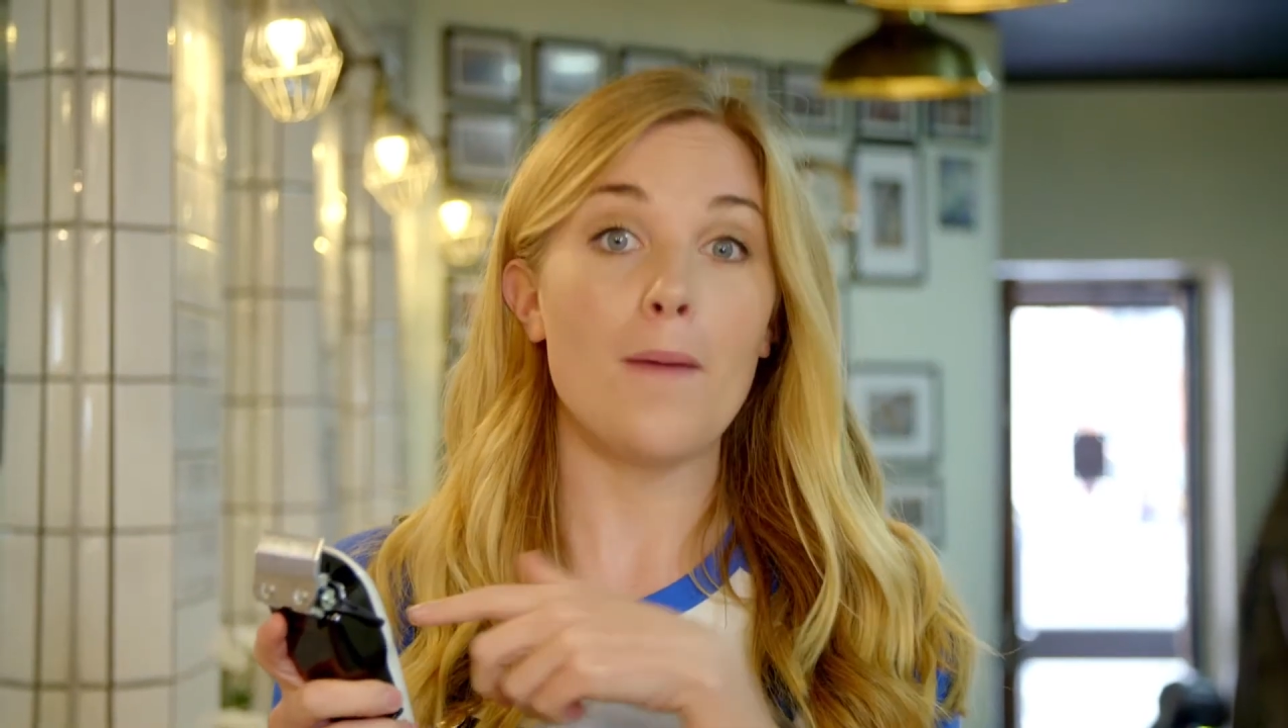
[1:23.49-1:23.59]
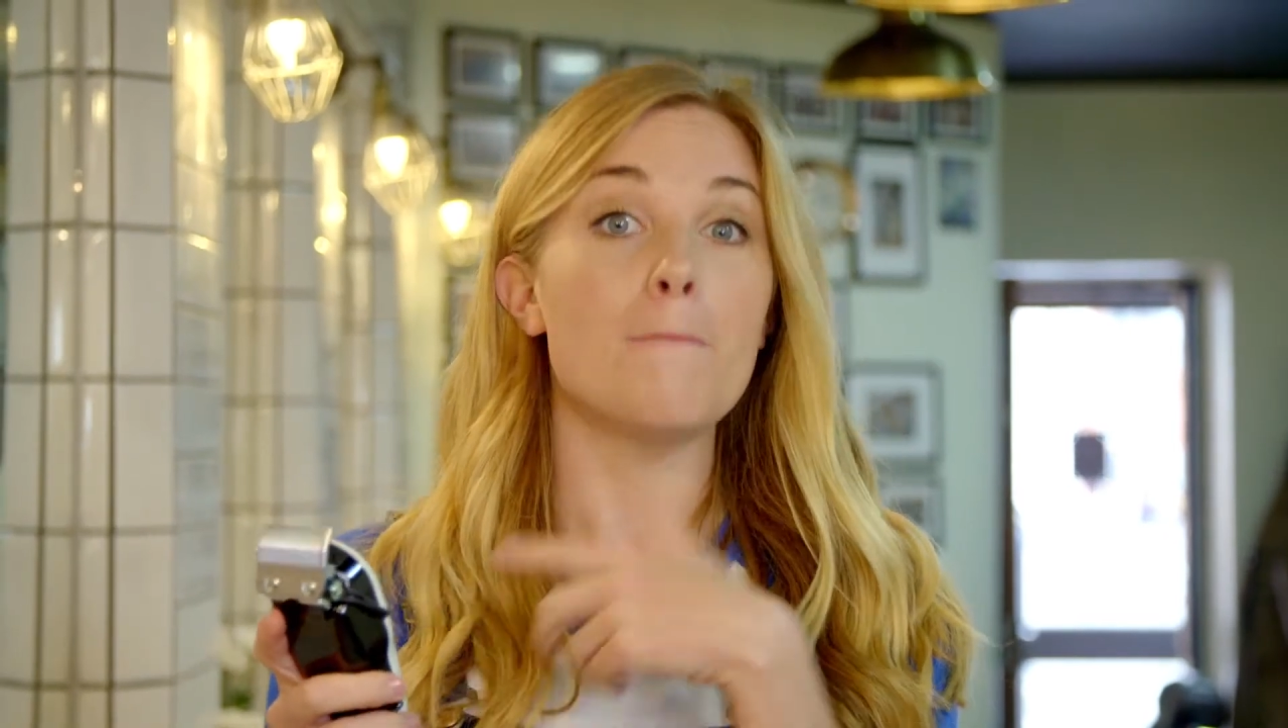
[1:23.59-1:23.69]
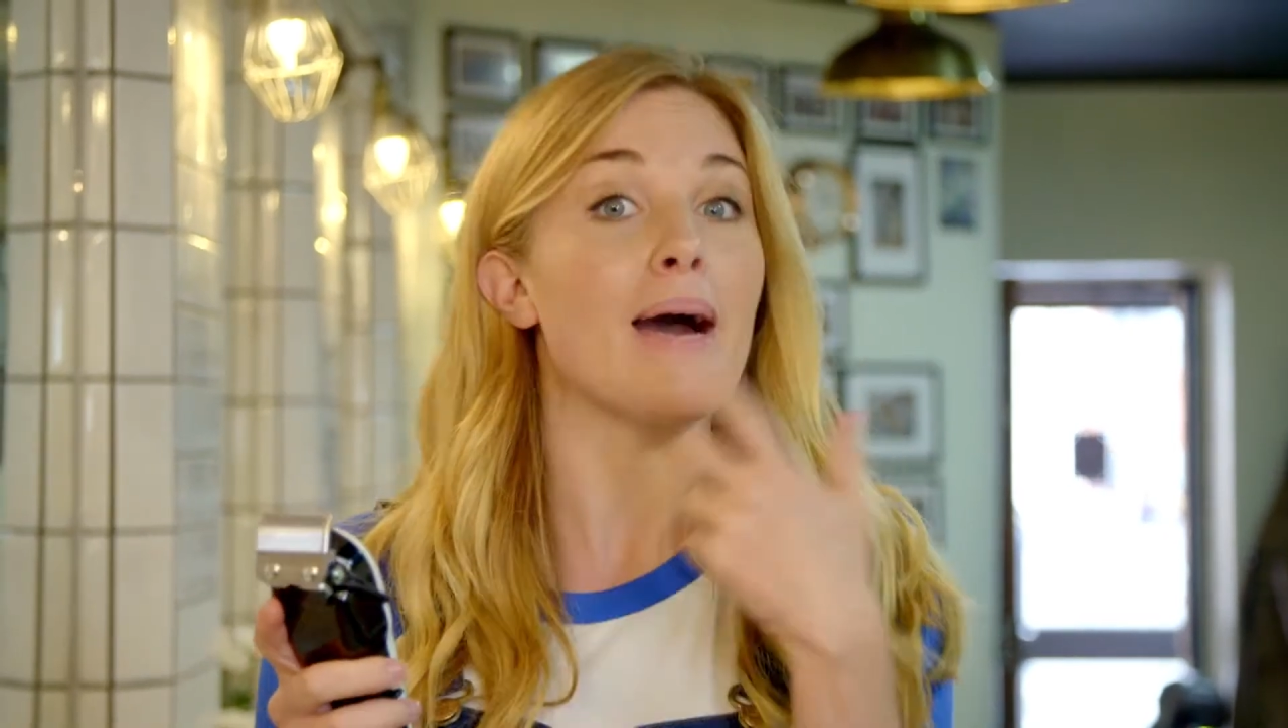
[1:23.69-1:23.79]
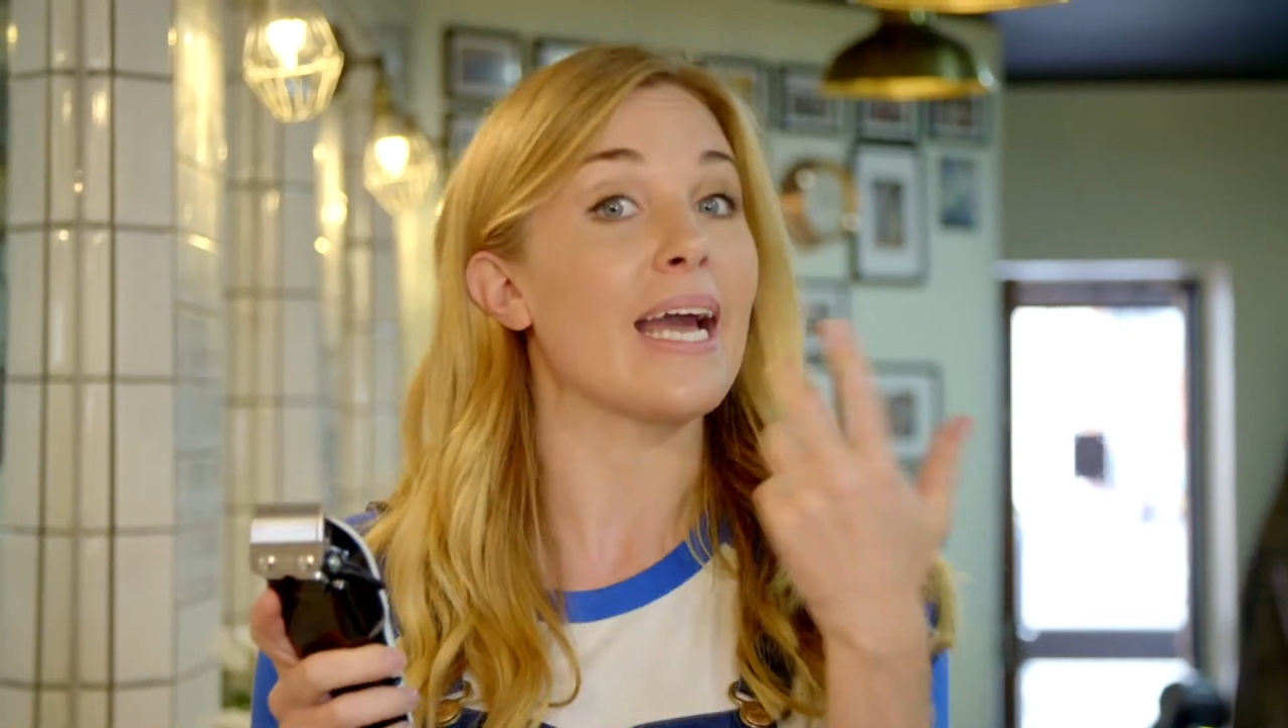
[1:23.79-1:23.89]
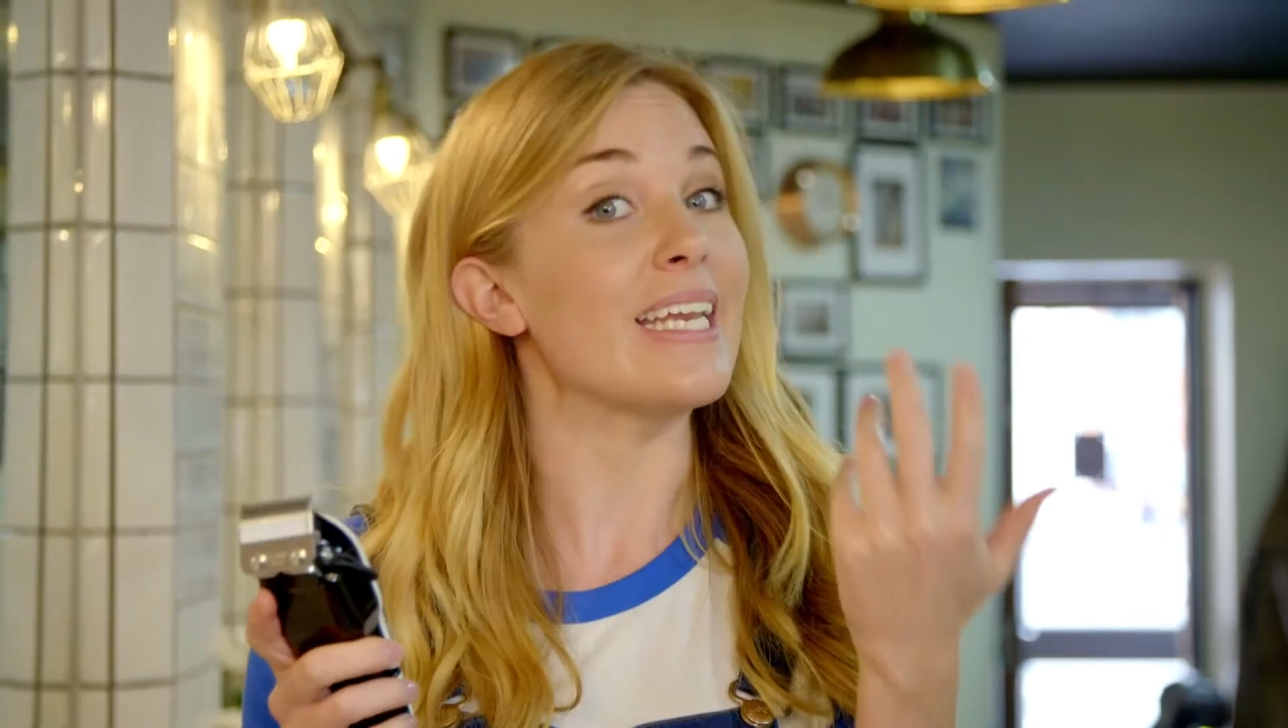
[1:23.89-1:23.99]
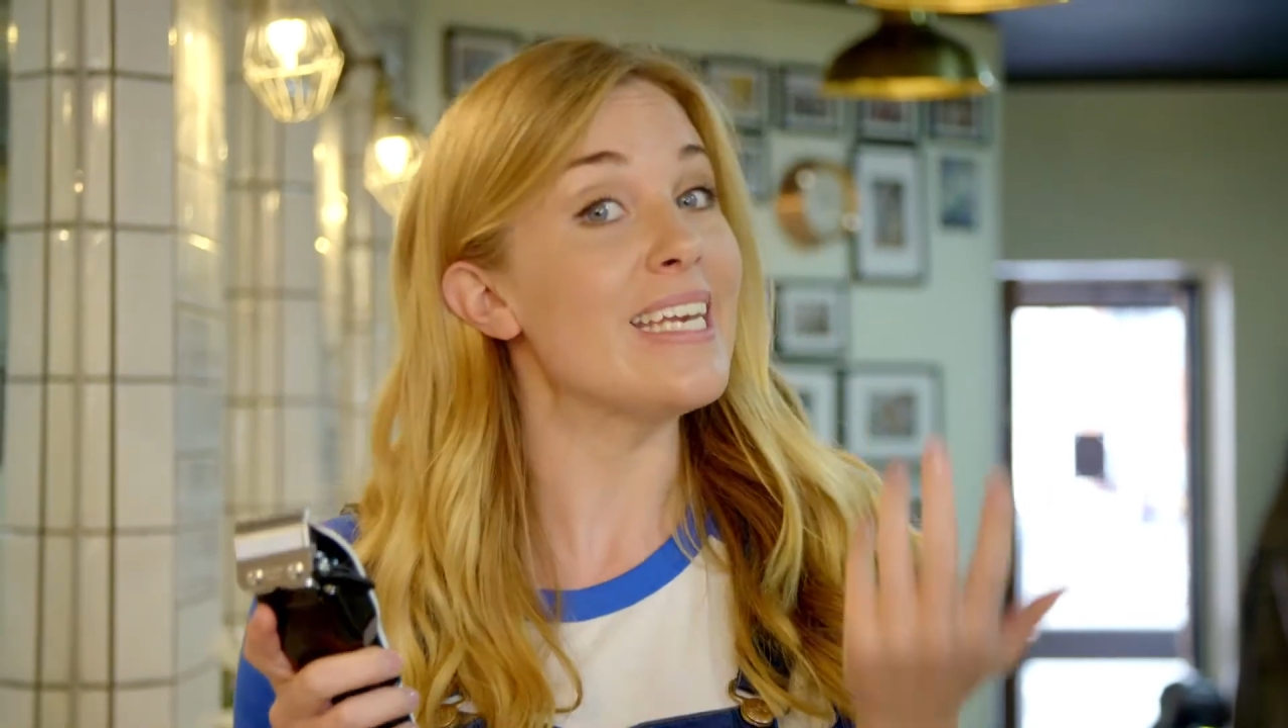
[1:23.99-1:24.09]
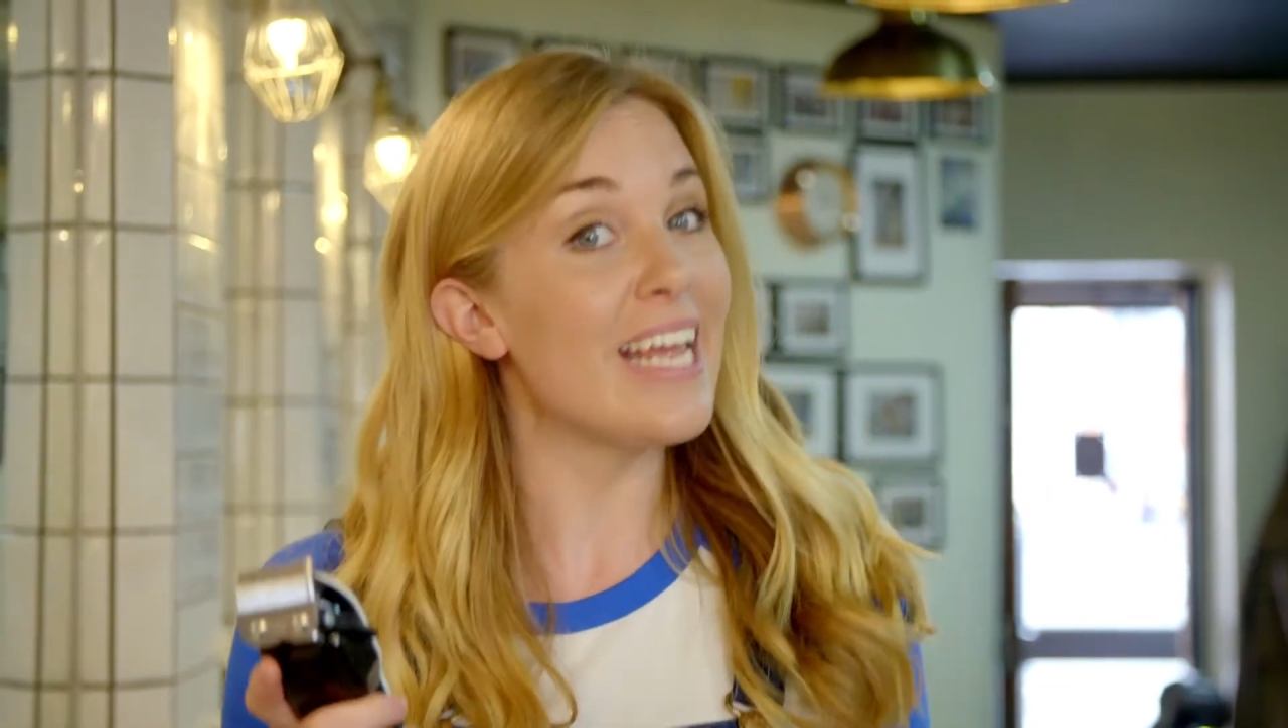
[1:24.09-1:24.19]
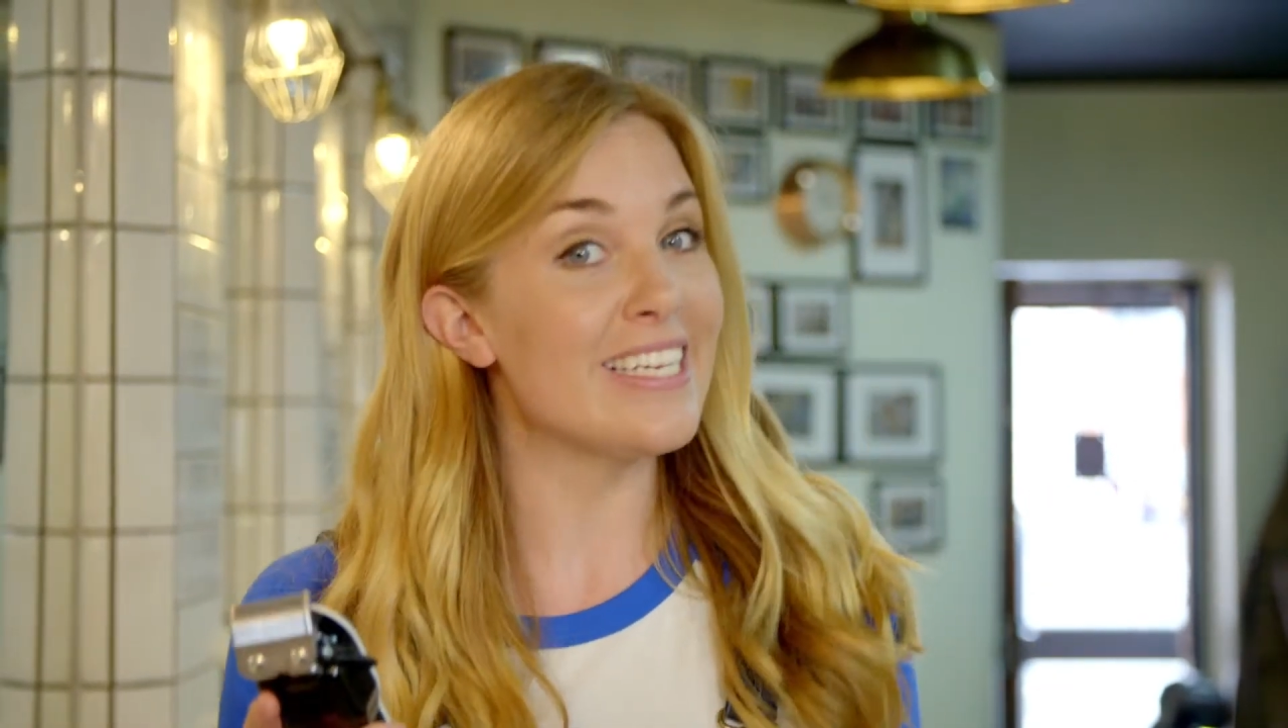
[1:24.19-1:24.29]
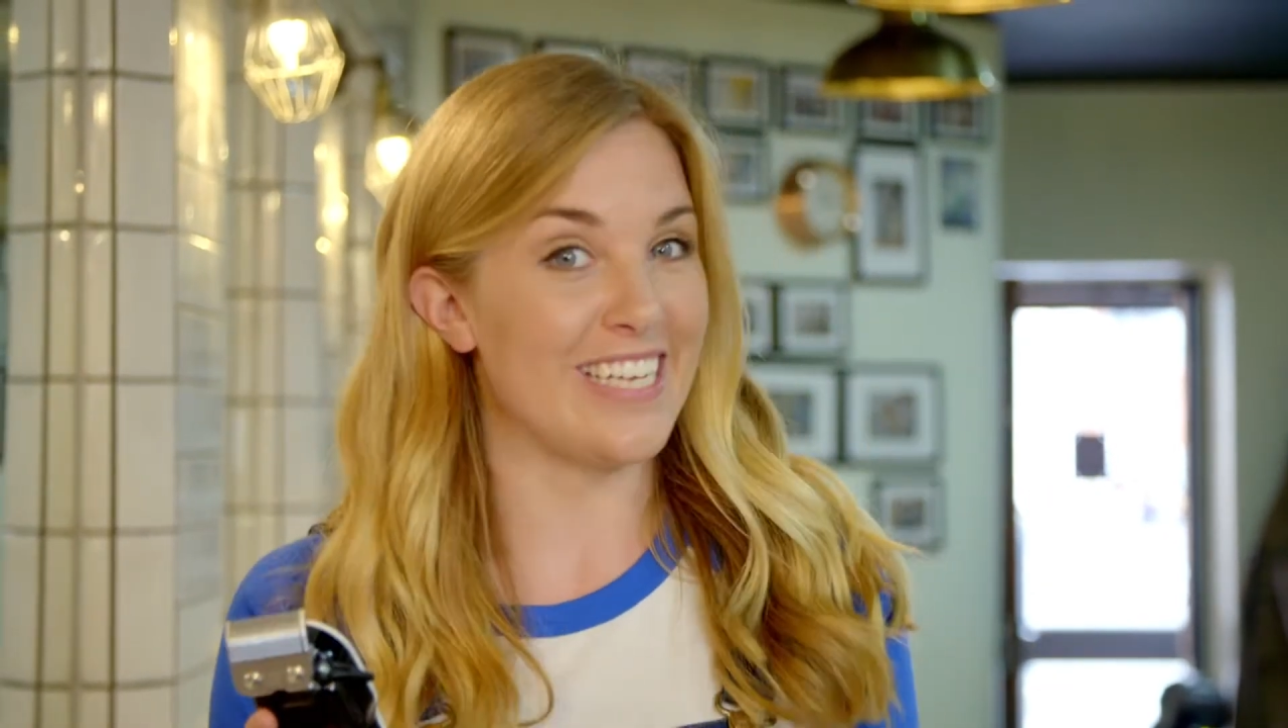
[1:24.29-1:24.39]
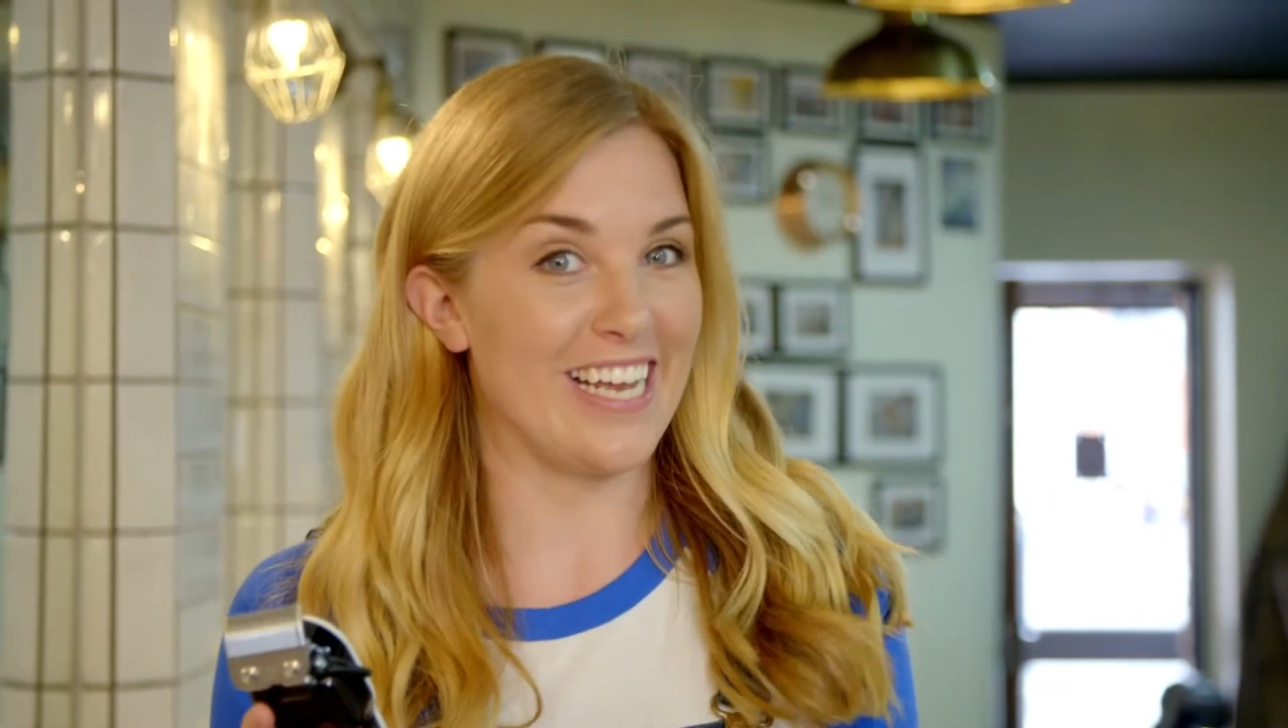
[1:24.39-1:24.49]

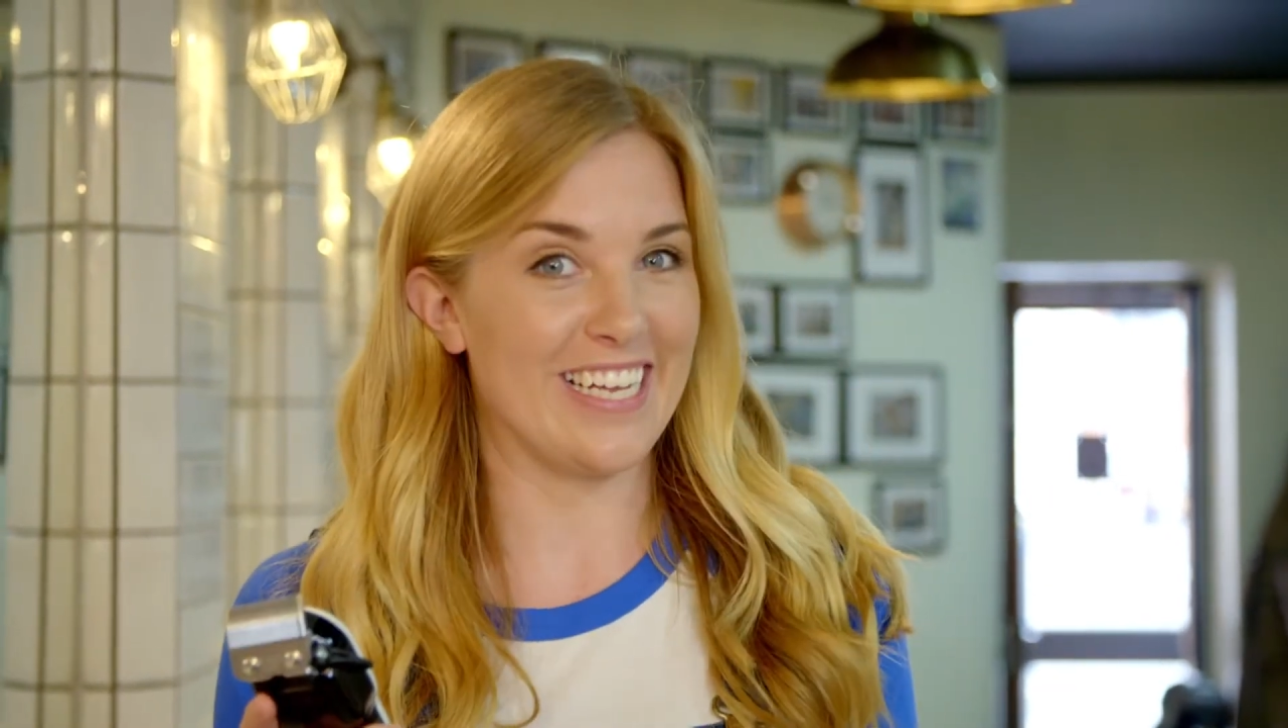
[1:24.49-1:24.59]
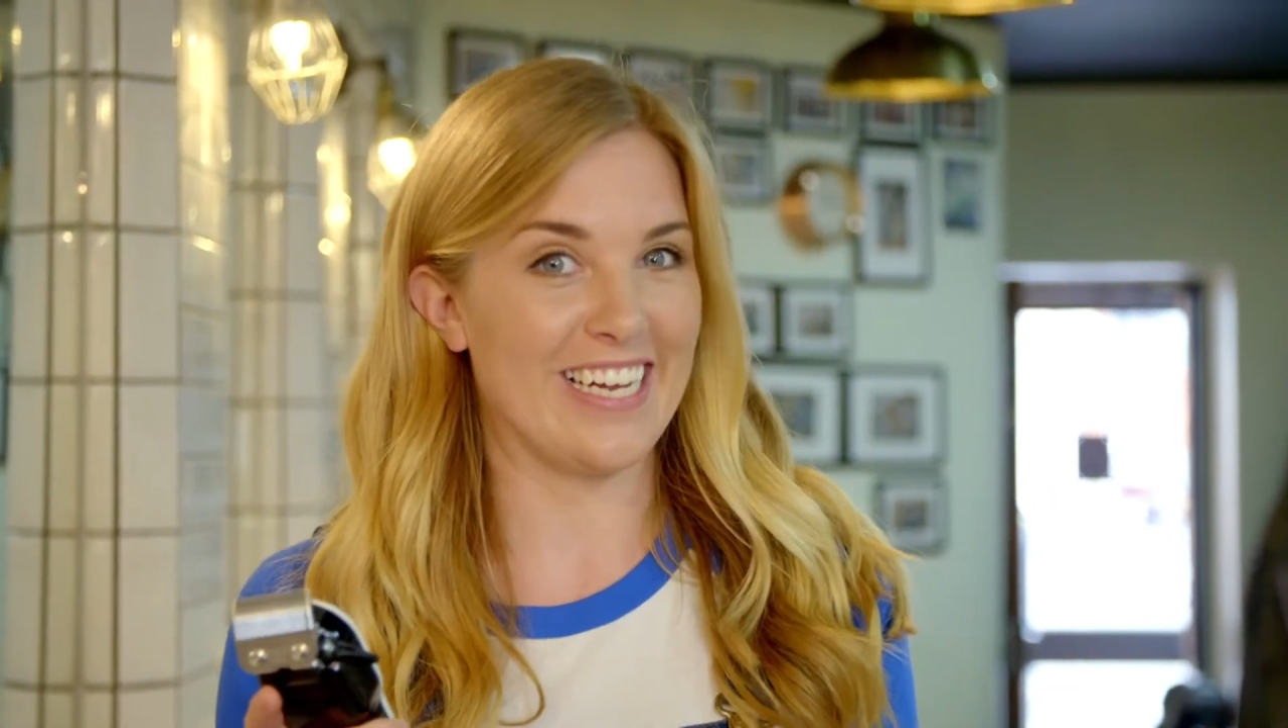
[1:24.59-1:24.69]
magnetic